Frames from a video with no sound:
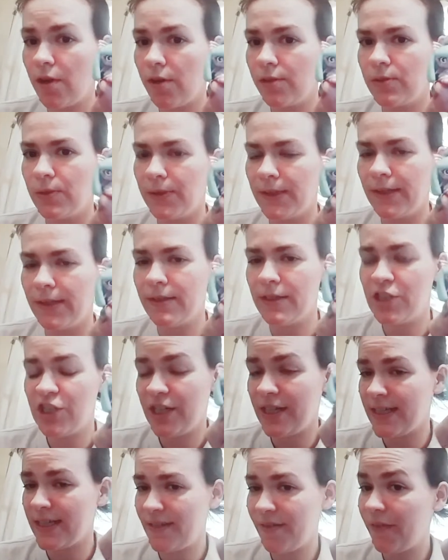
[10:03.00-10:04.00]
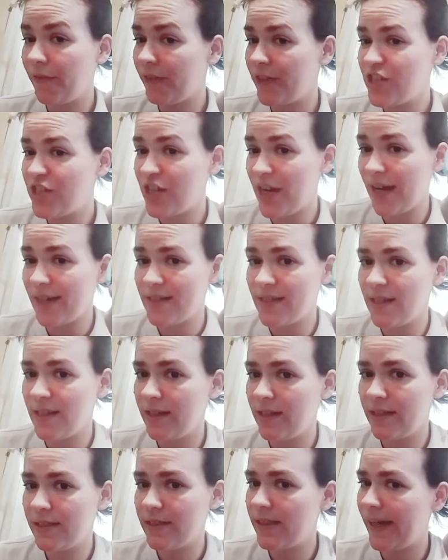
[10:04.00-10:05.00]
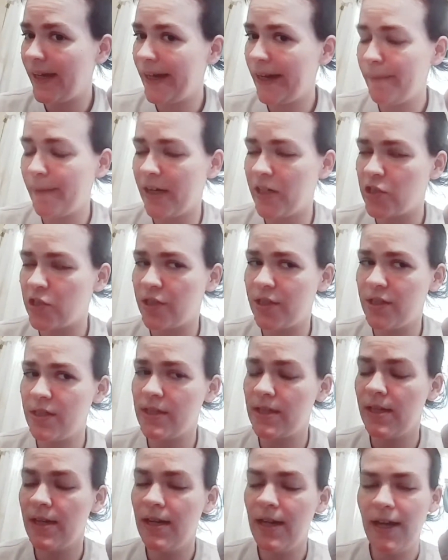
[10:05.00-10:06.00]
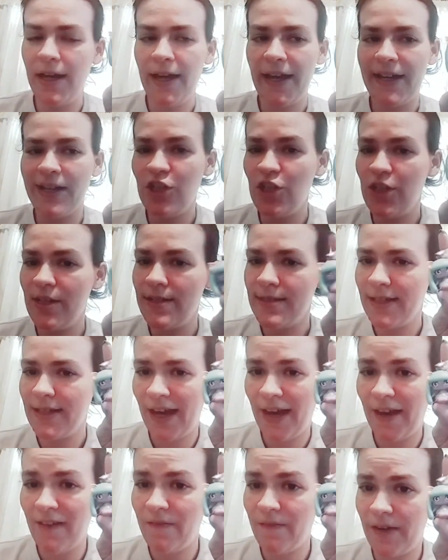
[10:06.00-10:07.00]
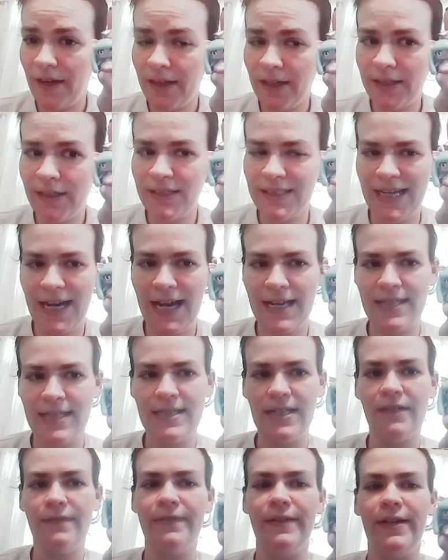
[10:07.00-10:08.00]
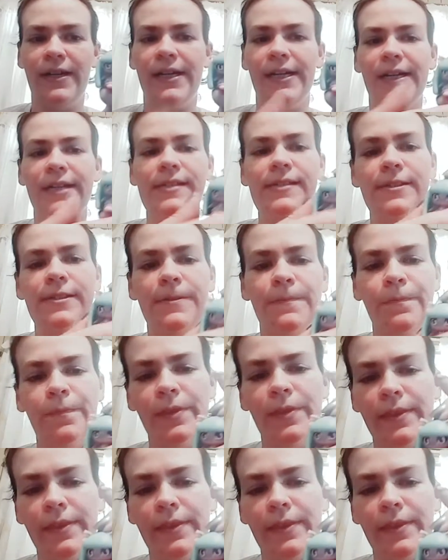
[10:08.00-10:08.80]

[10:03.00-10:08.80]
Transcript: a gargoyle, and she does have a French accent in animations, and she is a fantastic find.